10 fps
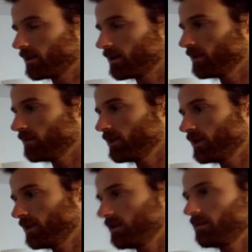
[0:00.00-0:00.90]

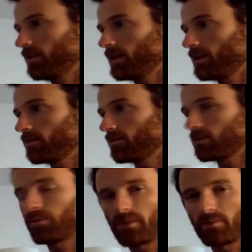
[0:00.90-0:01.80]
even like
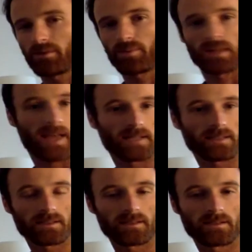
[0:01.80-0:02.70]
something with
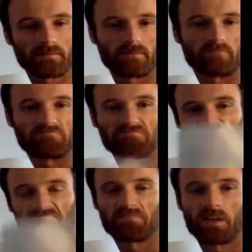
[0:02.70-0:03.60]
plants.
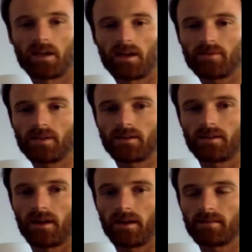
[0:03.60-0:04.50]
I've seen a
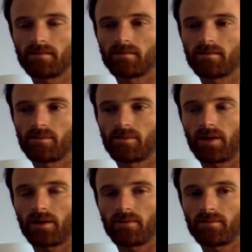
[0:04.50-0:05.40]
lot
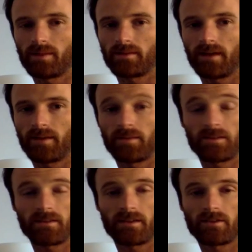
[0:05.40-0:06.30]
throughout my time as
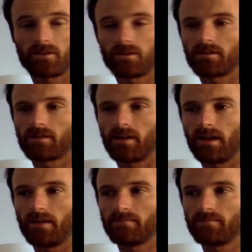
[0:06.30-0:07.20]
a teacher,
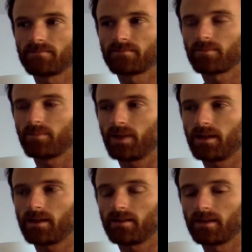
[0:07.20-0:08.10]
but
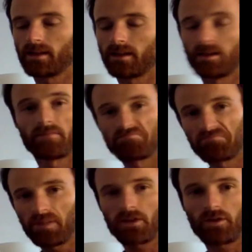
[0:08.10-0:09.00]

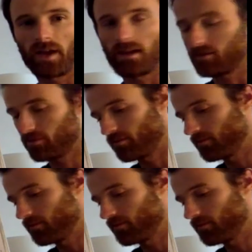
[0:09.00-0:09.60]
be creative.